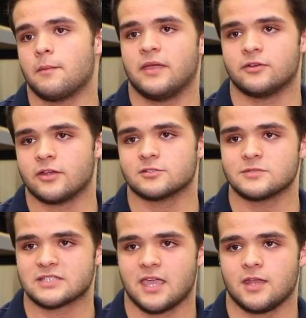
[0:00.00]
My band director,
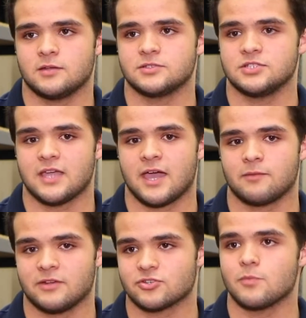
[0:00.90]
Miss Cannon, she
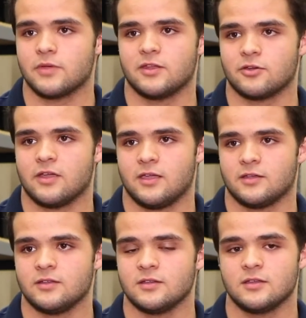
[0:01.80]
had my trumpet in her
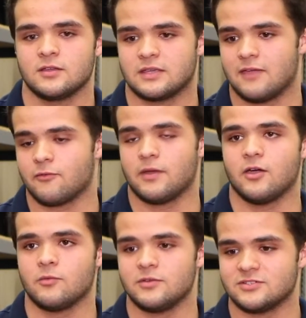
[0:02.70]
hand, gave her my
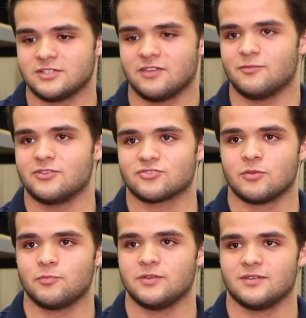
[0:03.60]
helmet, she gave me the
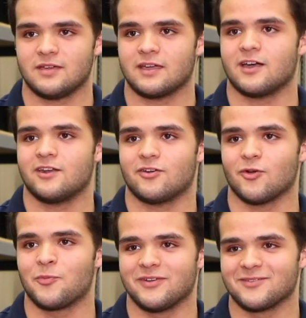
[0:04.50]
trumpet. I got in our
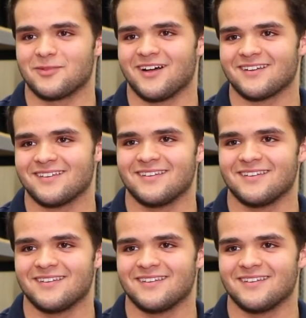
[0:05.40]
opening block,